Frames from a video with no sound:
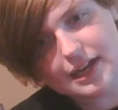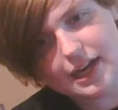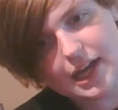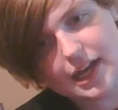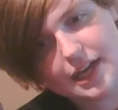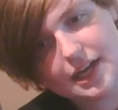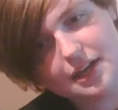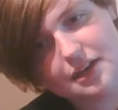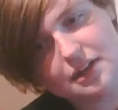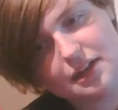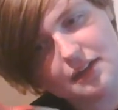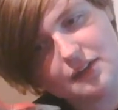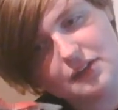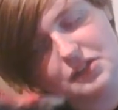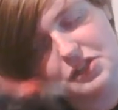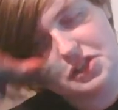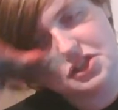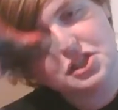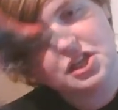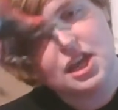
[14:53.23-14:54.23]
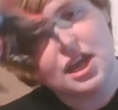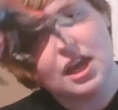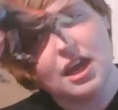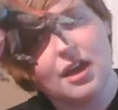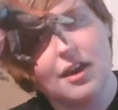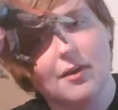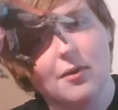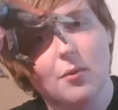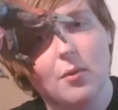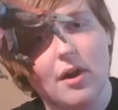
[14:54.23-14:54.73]
you can clearly
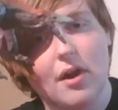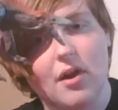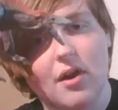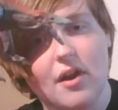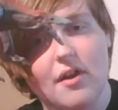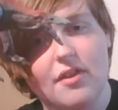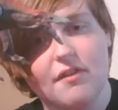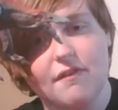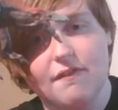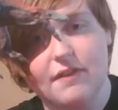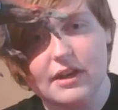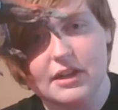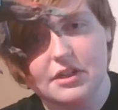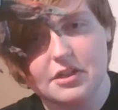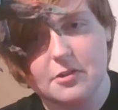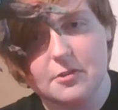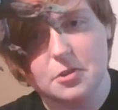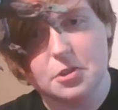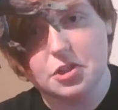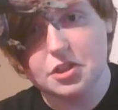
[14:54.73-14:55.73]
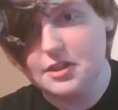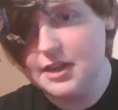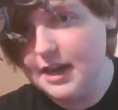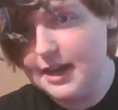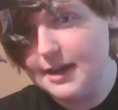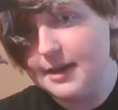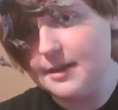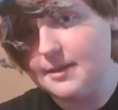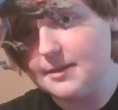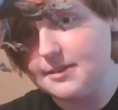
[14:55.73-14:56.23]
see where the victor
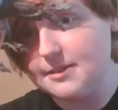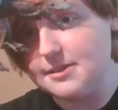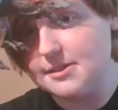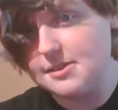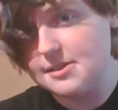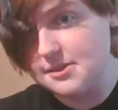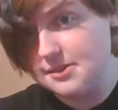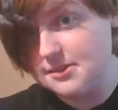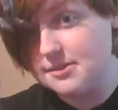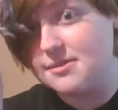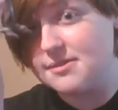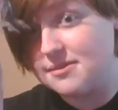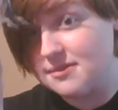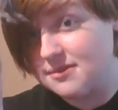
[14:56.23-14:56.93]
stands.